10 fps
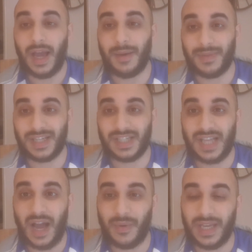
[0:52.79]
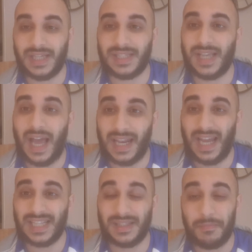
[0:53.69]
That's just how it is, and
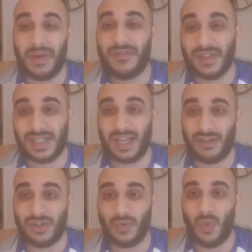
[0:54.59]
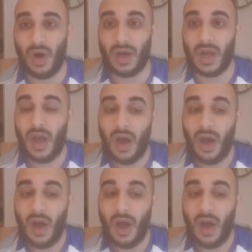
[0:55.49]
that's the methods that used to work.